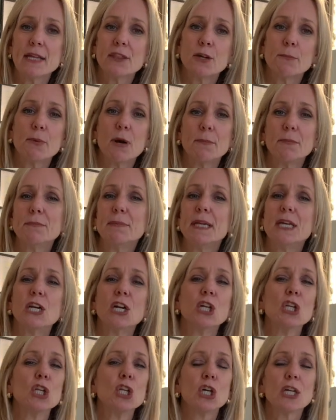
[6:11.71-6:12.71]
they're probably going to
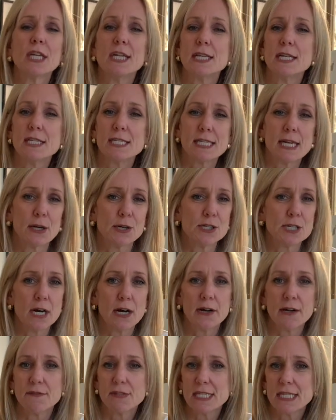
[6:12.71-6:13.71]
look in the
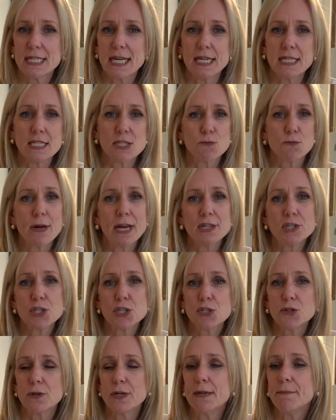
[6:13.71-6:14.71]
Secretary of State's
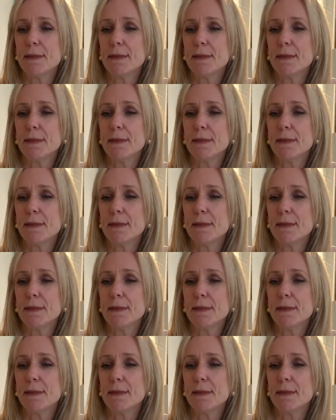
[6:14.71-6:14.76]
registry,